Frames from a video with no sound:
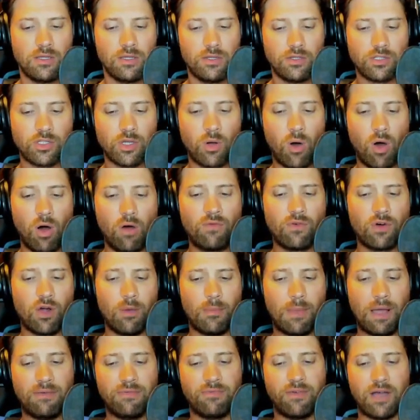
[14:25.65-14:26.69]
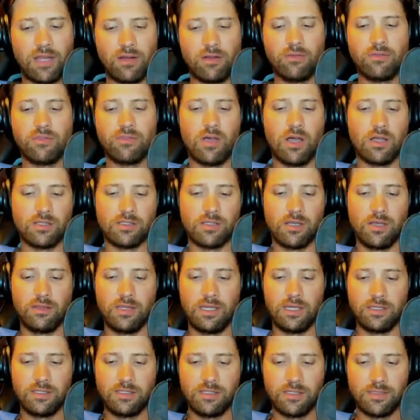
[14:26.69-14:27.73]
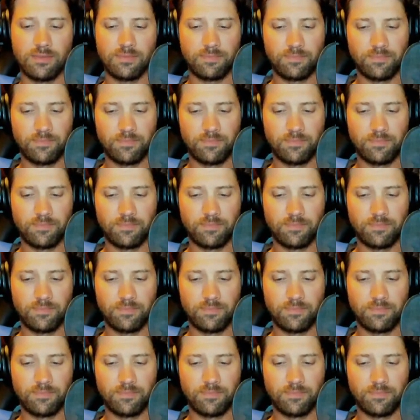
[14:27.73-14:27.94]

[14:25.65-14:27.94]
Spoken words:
So overall, my final thoughts on this.